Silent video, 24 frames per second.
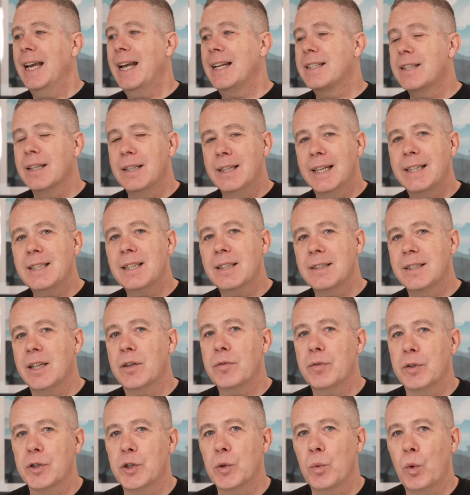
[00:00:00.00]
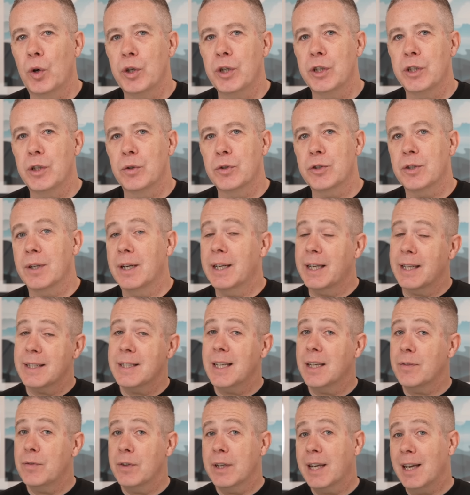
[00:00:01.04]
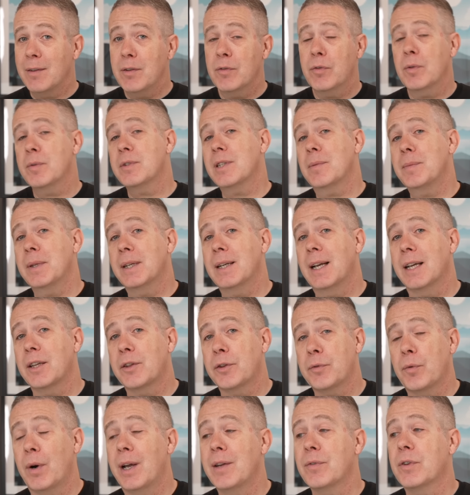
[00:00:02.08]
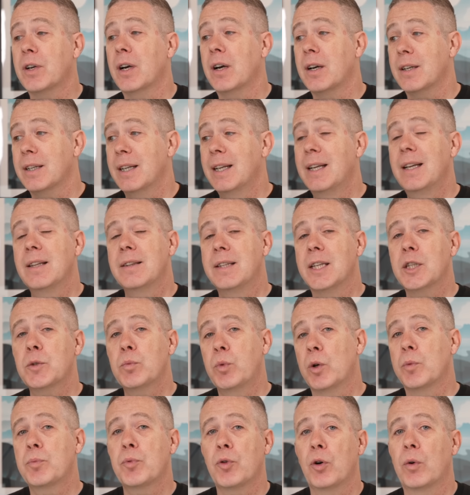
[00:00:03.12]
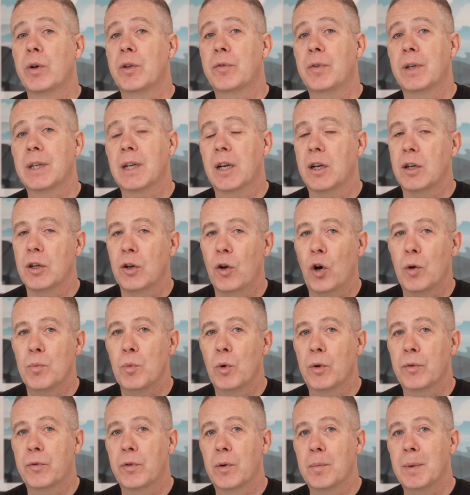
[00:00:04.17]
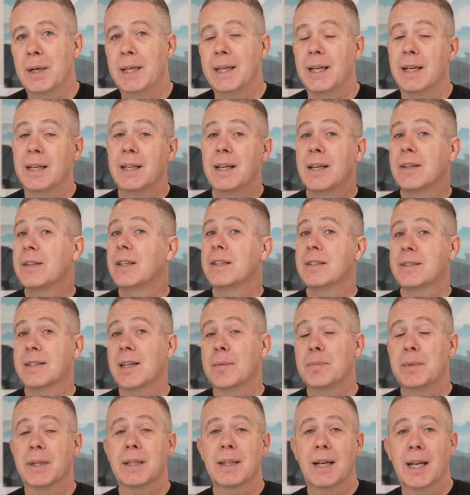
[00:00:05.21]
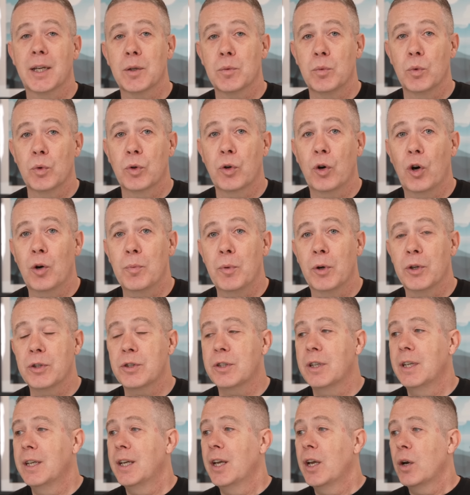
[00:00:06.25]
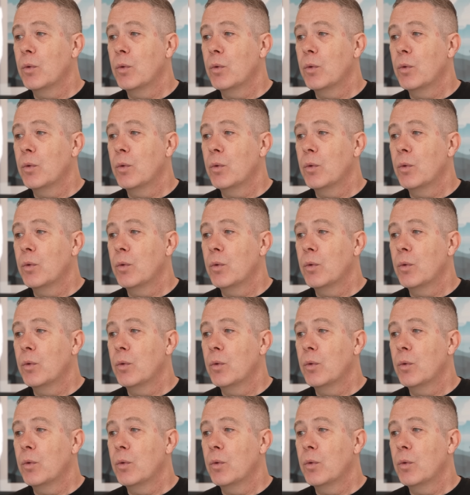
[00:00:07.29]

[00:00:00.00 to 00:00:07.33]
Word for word: It's a little different to what you're used to. Like I say, if you're coming from something like ThriveCart, this will probably feel a lot more familiar than something like WooCommerce.